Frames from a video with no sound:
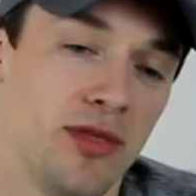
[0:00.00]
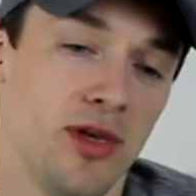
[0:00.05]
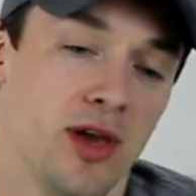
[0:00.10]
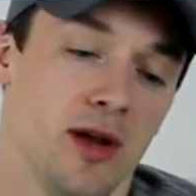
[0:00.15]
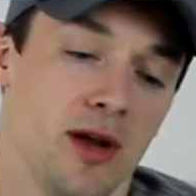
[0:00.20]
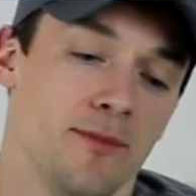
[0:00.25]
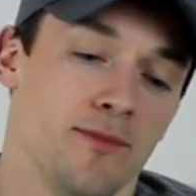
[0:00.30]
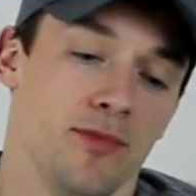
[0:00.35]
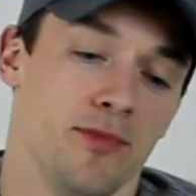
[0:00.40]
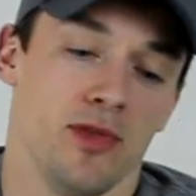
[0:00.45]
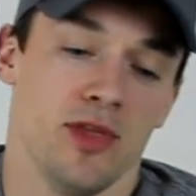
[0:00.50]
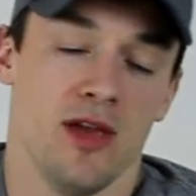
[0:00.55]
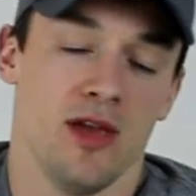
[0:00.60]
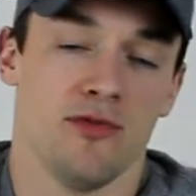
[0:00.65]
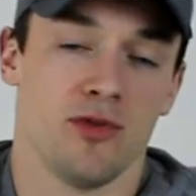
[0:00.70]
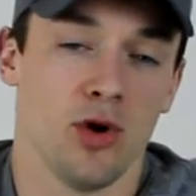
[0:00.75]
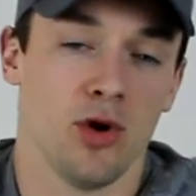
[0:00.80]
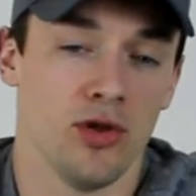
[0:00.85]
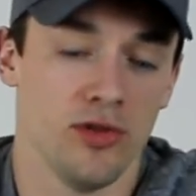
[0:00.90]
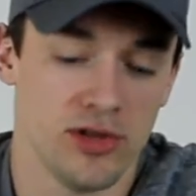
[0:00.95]
thing,
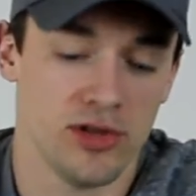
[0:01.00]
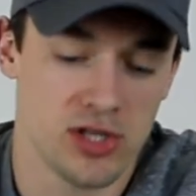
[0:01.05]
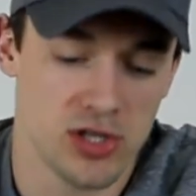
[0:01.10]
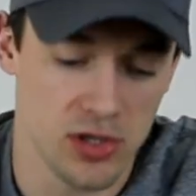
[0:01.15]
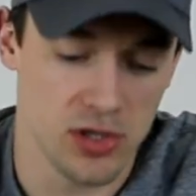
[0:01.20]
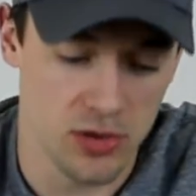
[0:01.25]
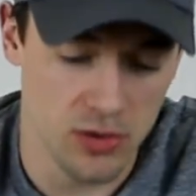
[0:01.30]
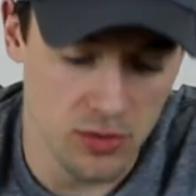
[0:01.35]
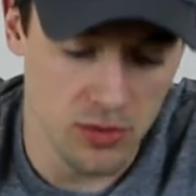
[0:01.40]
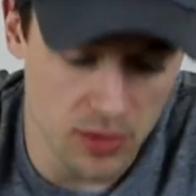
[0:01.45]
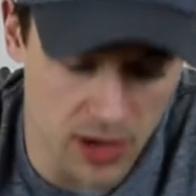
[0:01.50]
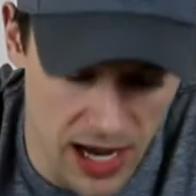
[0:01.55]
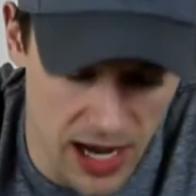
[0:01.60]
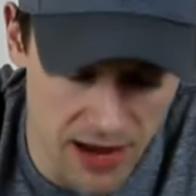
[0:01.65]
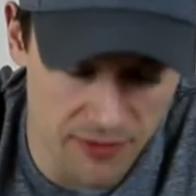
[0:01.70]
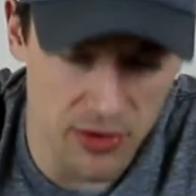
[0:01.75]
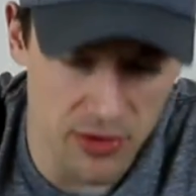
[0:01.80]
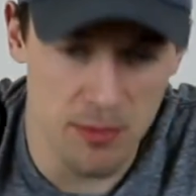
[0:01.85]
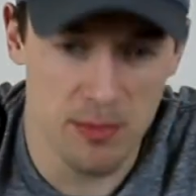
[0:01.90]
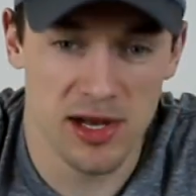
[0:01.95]
they've gone to
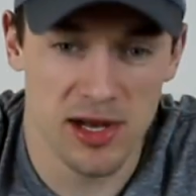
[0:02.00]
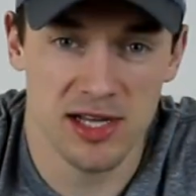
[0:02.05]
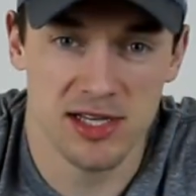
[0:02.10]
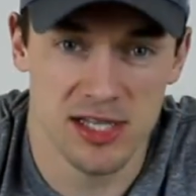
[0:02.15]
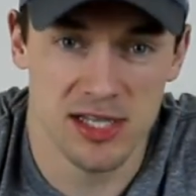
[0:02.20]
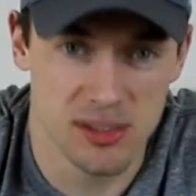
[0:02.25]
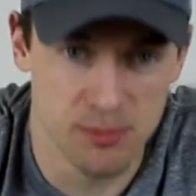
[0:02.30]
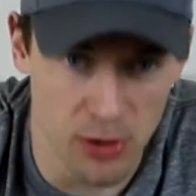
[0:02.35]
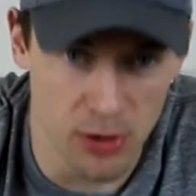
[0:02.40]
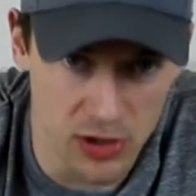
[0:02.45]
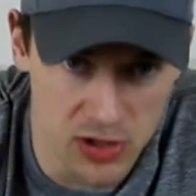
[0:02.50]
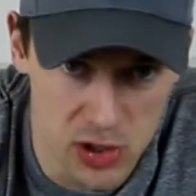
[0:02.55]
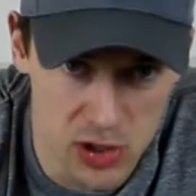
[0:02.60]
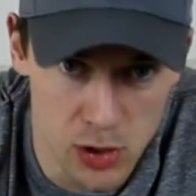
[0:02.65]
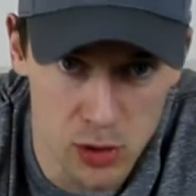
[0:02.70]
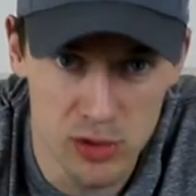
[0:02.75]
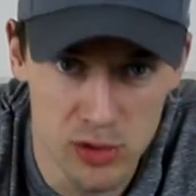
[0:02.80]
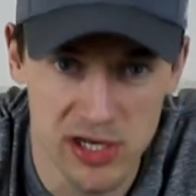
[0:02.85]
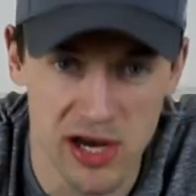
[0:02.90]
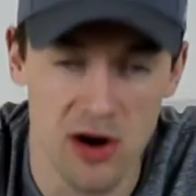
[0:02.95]
have the ability to put a
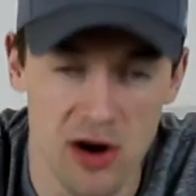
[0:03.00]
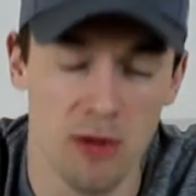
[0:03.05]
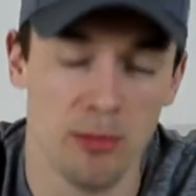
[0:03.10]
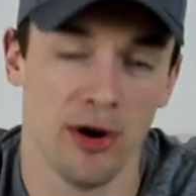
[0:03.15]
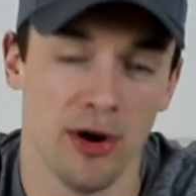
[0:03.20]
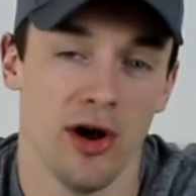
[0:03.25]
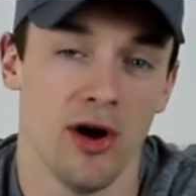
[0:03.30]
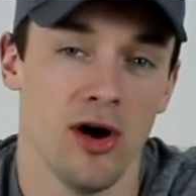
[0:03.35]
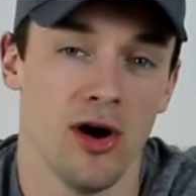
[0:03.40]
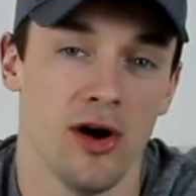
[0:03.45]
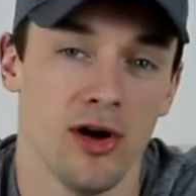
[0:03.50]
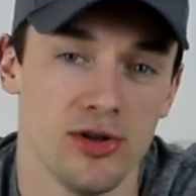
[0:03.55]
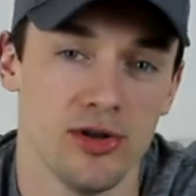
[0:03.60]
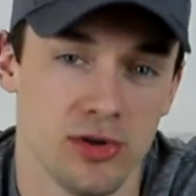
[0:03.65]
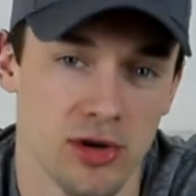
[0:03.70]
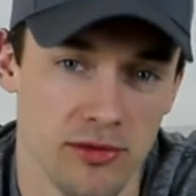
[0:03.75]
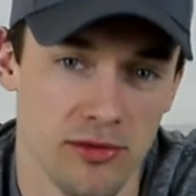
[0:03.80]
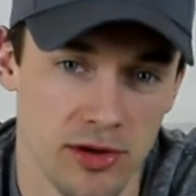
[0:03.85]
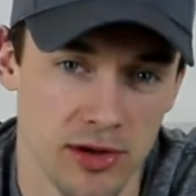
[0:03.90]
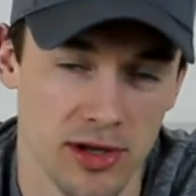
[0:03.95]
2 terabyte hard
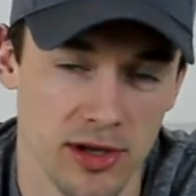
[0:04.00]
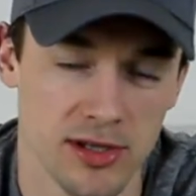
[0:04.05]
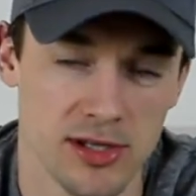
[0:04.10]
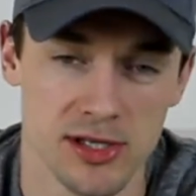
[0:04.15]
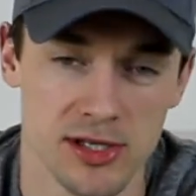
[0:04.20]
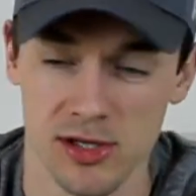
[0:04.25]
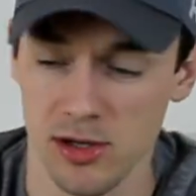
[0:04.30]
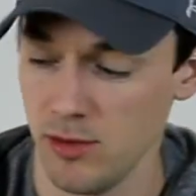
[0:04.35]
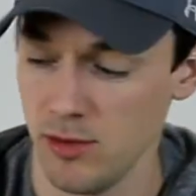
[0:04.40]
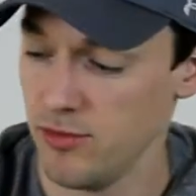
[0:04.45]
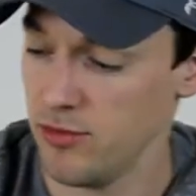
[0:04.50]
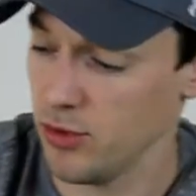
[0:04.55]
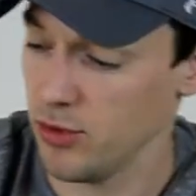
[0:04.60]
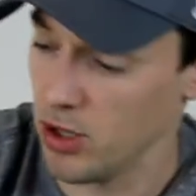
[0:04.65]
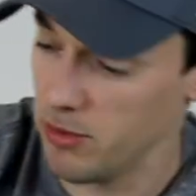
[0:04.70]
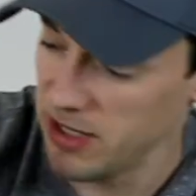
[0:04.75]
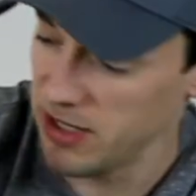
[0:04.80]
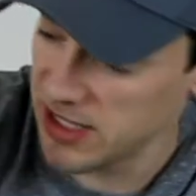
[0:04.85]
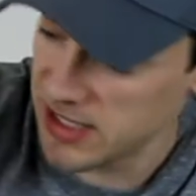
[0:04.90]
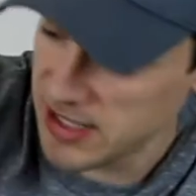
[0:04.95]
drive in this. So if you've got a big